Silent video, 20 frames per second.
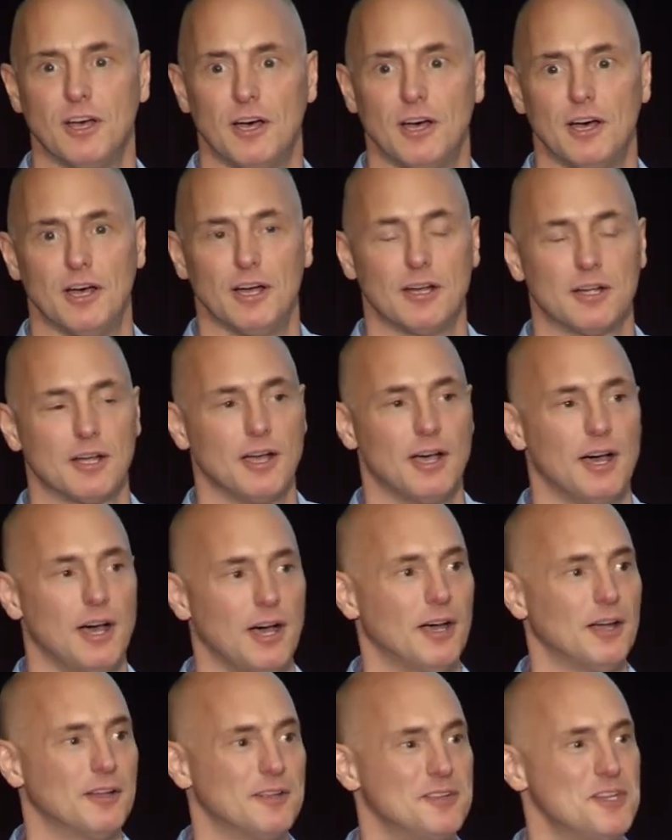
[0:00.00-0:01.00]

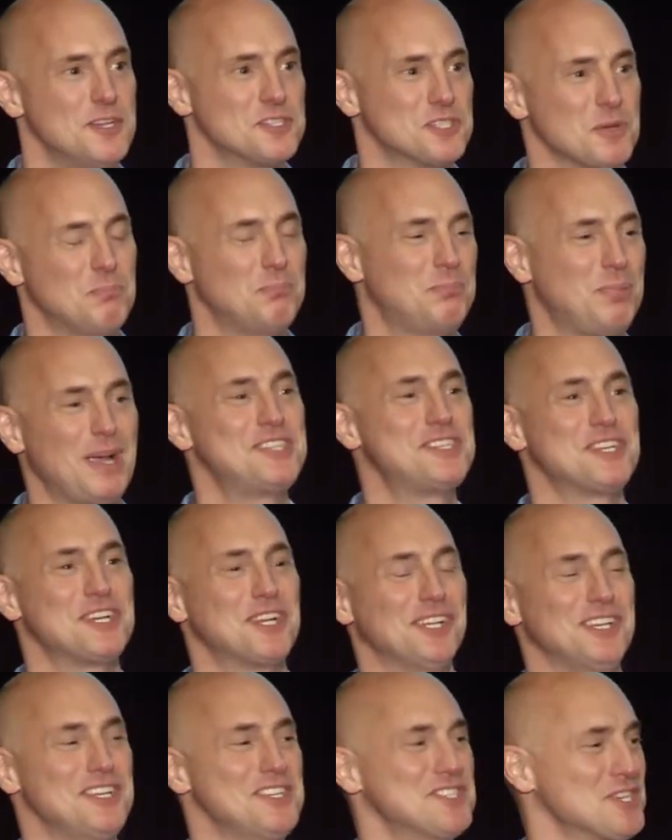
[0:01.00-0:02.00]
so
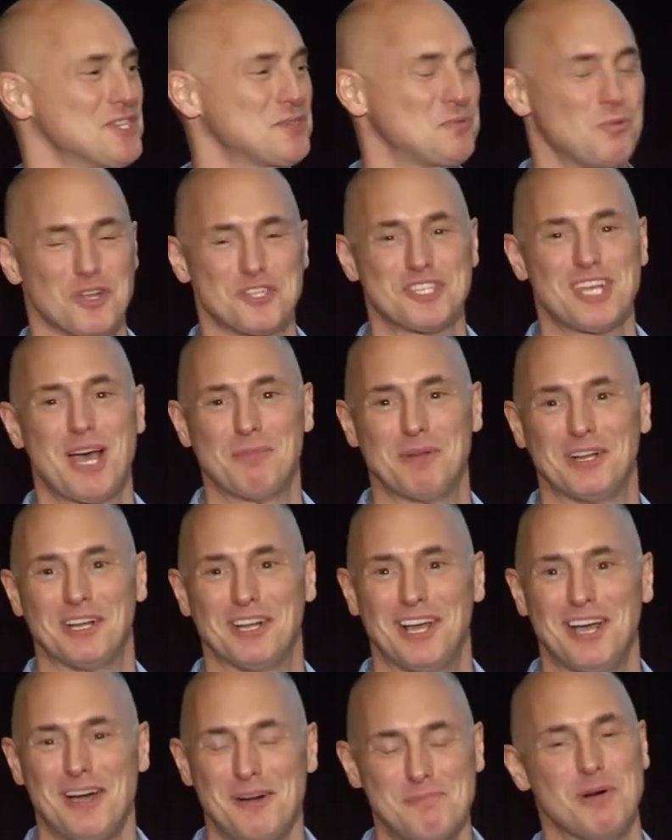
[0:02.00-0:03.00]
basically, just what's happening
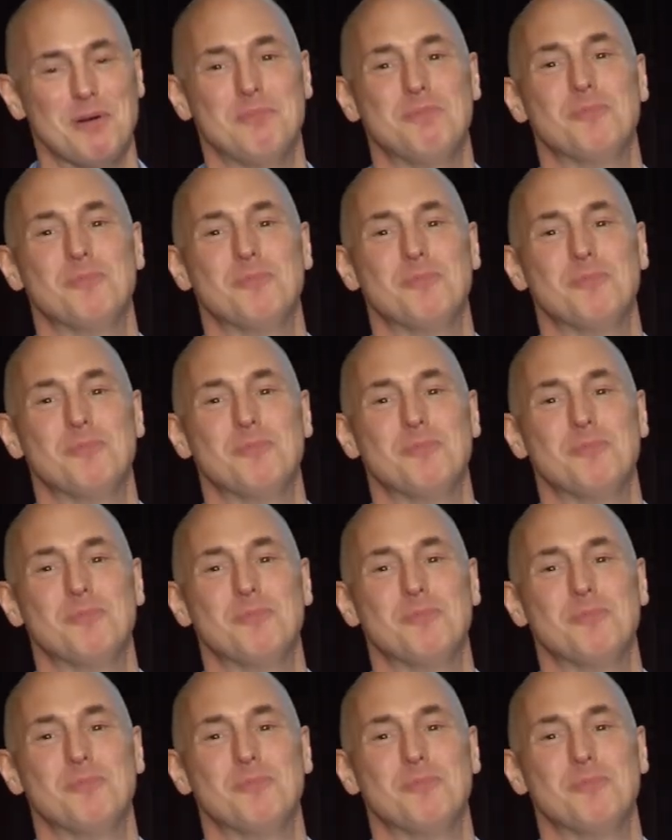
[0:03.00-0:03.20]
now, but